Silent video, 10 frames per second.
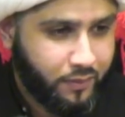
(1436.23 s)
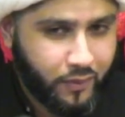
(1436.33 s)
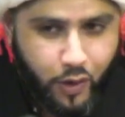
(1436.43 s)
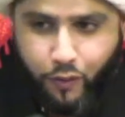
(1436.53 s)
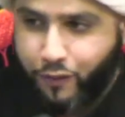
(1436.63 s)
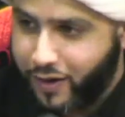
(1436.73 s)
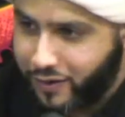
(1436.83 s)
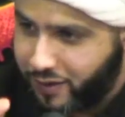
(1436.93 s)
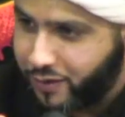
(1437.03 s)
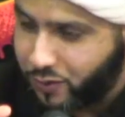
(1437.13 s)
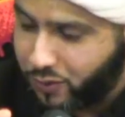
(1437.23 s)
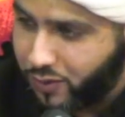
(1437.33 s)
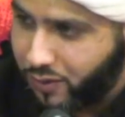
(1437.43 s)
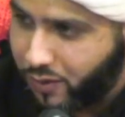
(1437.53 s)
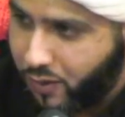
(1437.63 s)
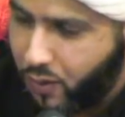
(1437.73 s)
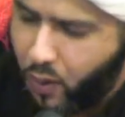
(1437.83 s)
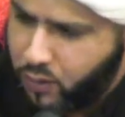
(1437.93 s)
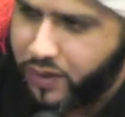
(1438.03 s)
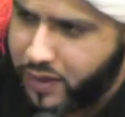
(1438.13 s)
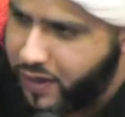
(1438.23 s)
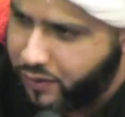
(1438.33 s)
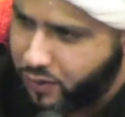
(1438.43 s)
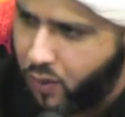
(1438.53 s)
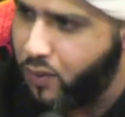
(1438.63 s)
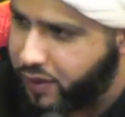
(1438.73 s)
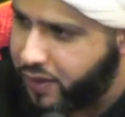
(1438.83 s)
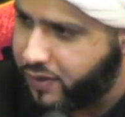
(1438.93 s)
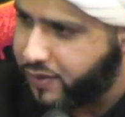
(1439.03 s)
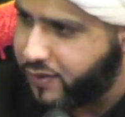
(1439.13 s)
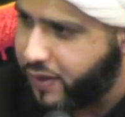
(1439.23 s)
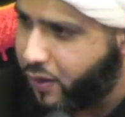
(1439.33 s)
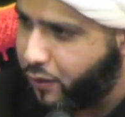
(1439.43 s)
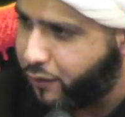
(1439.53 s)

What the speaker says: You find this only and only in the seerah of